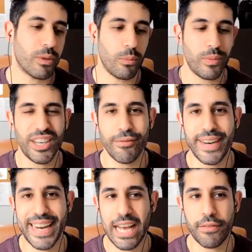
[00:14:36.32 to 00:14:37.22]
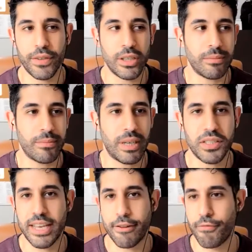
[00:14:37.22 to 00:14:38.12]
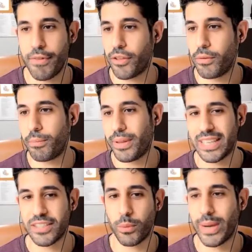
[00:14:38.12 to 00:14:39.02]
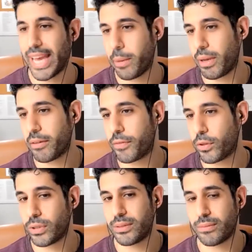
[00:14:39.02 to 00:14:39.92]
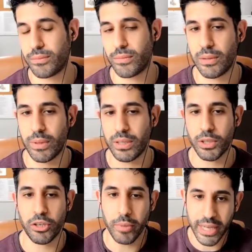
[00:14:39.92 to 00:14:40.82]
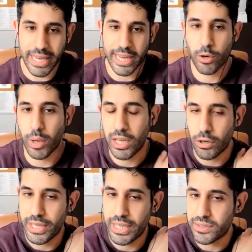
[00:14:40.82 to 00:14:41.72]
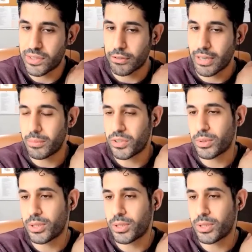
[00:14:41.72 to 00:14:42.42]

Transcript: We don't really have a set rhythm, but that's what we're aiming for. And we communicate quite a lot on Instagram as well.